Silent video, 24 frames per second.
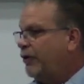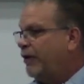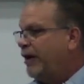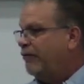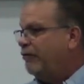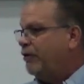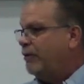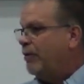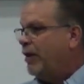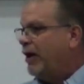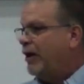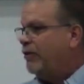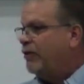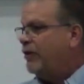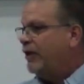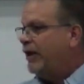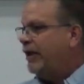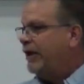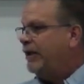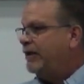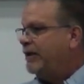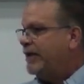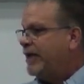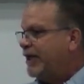every month,
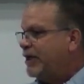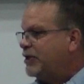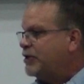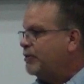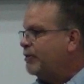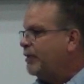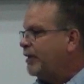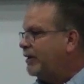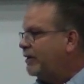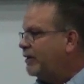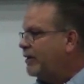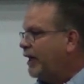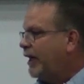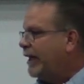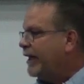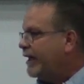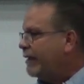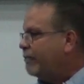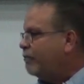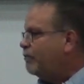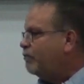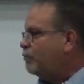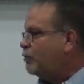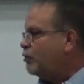and Kinsman, I
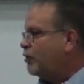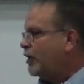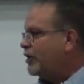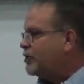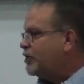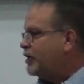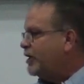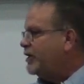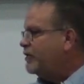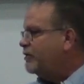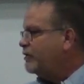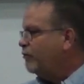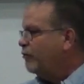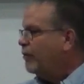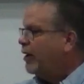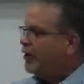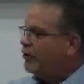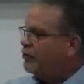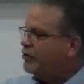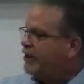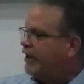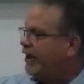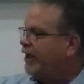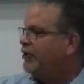get trustees from
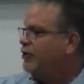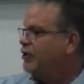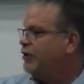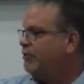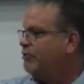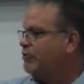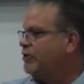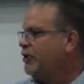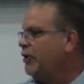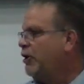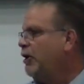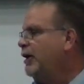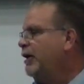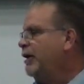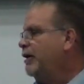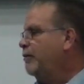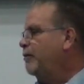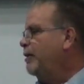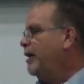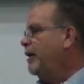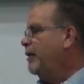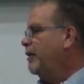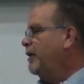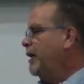other townships talking
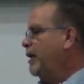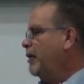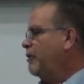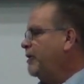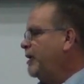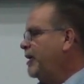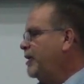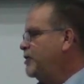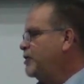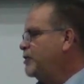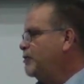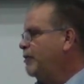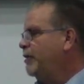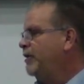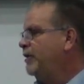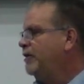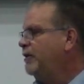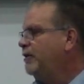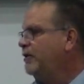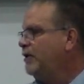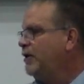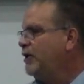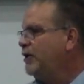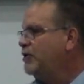about how Kinsman
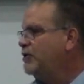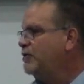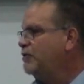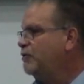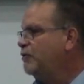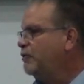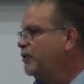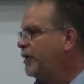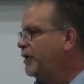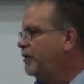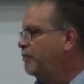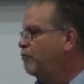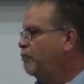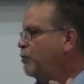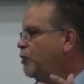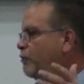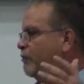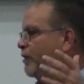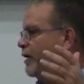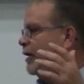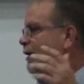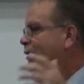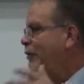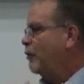is
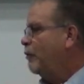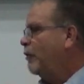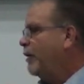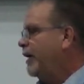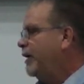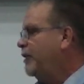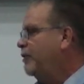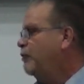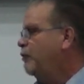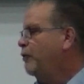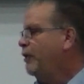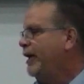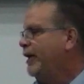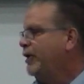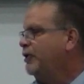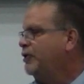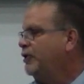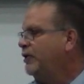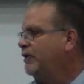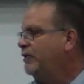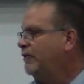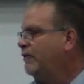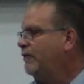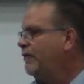moving in the right
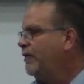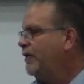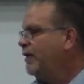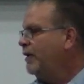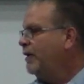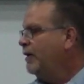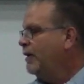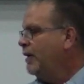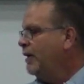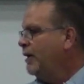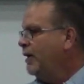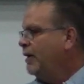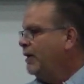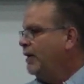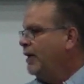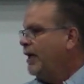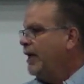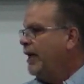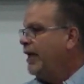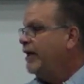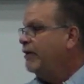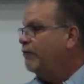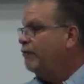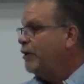direction.
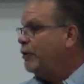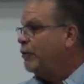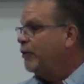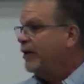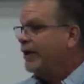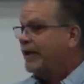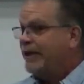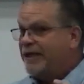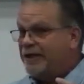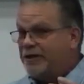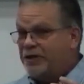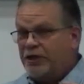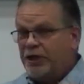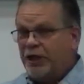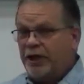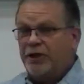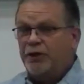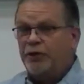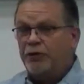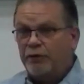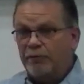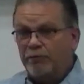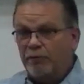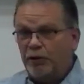And if we want to
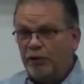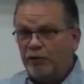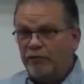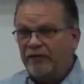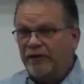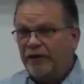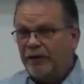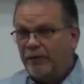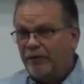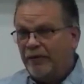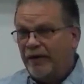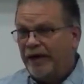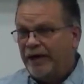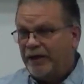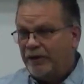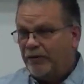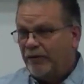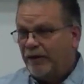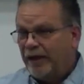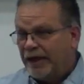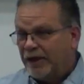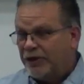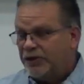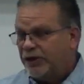continue to move in the right
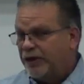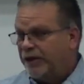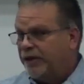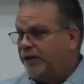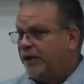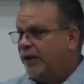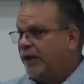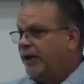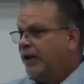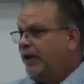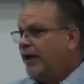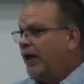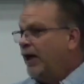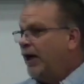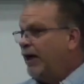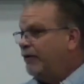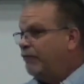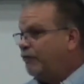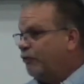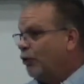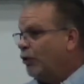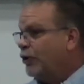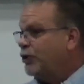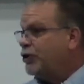direction,
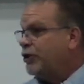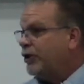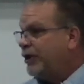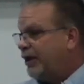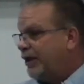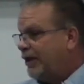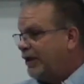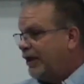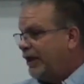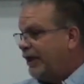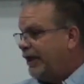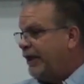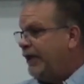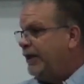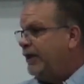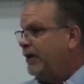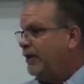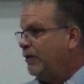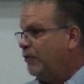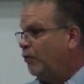unfortunately,